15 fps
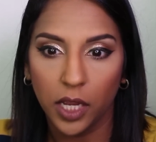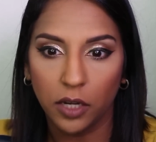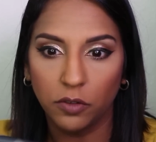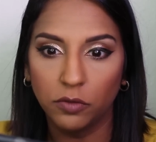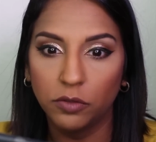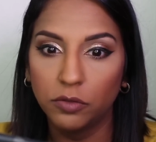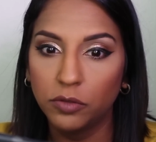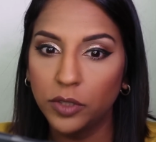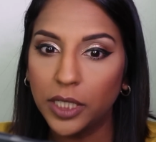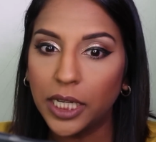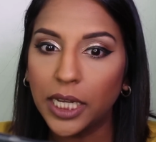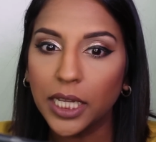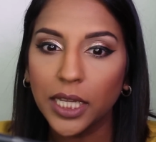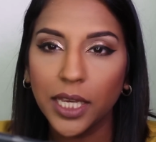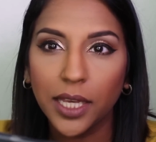and
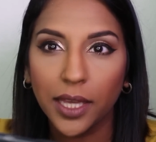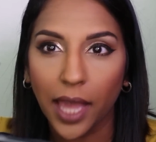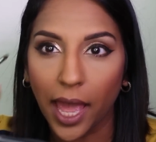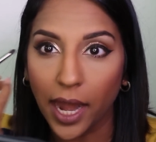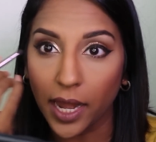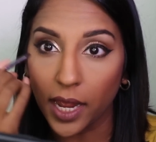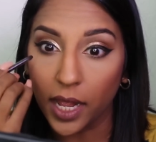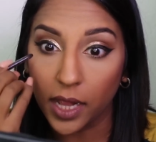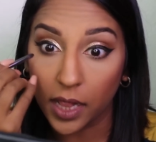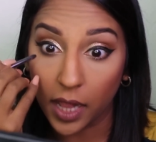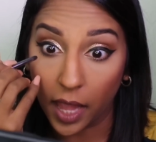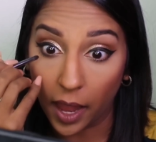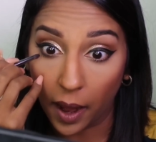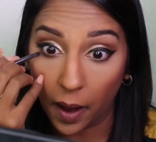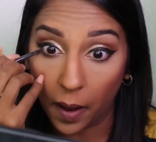really get in
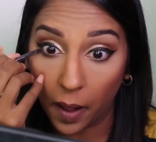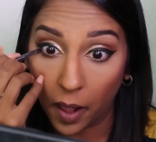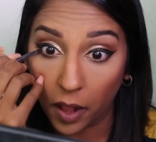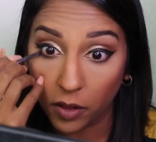there